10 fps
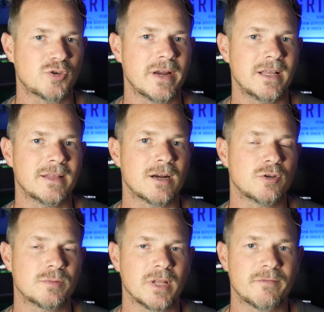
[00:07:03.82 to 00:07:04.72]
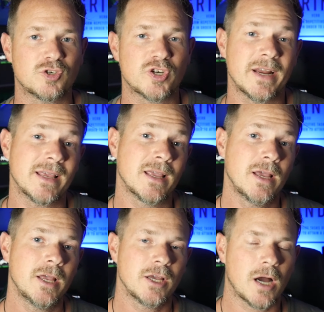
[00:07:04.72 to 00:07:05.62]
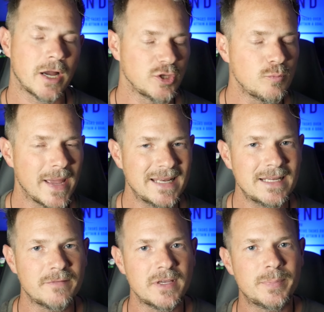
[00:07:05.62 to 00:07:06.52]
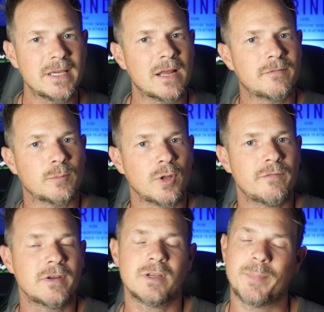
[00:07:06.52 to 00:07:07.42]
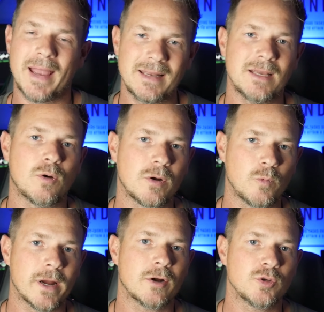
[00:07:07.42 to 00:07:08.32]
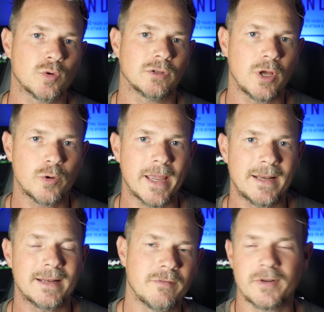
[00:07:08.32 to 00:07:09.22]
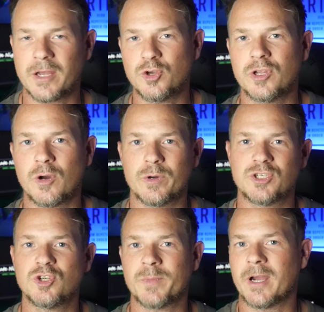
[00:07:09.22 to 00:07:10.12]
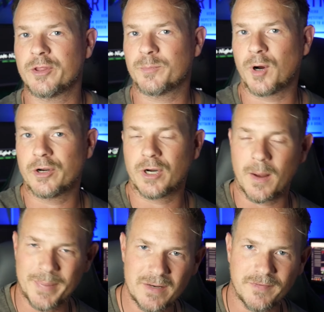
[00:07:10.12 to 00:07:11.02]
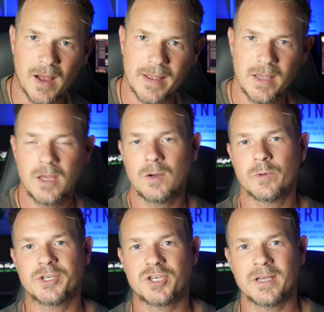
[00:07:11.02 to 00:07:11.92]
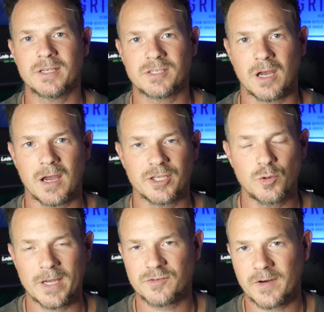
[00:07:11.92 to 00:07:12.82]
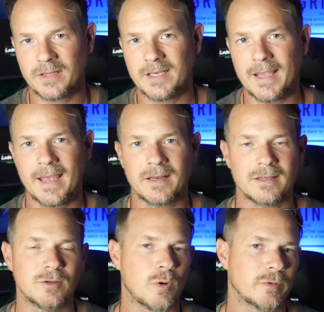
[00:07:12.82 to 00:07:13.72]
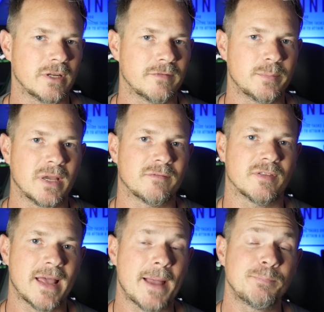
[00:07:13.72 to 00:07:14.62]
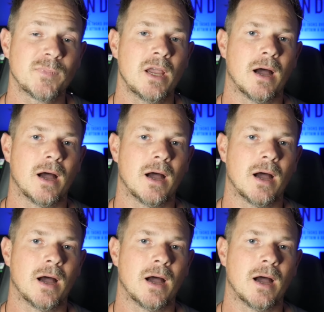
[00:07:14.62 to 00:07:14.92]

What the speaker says: trading there, do some leverage trading. You may need a VPN for Blowfin depending on where you are located. If not, you can always use my other partner, BidFi, which is US friendly, and you won't need a VPN for that.